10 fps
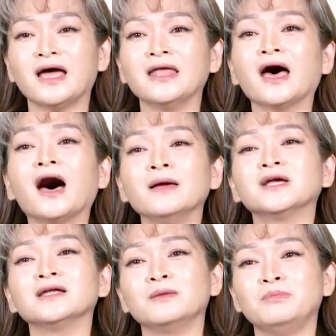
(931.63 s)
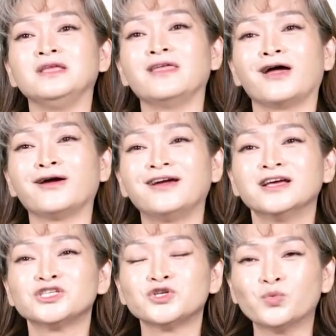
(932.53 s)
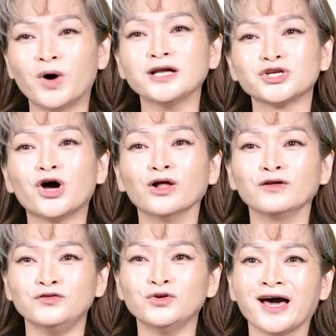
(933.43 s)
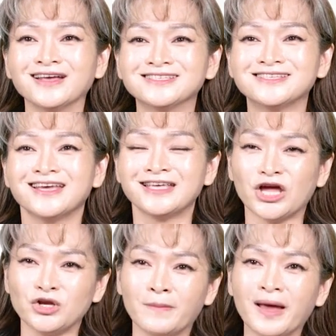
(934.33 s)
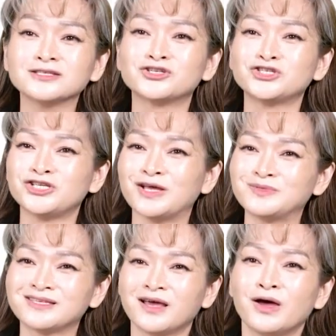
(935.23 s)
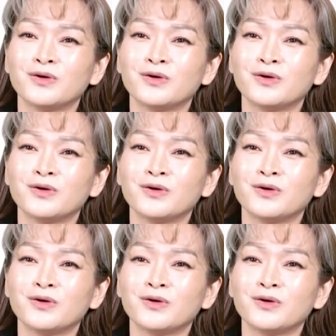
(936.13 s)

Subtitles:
and I'm gonna be there to watch all of you guys get your masterships,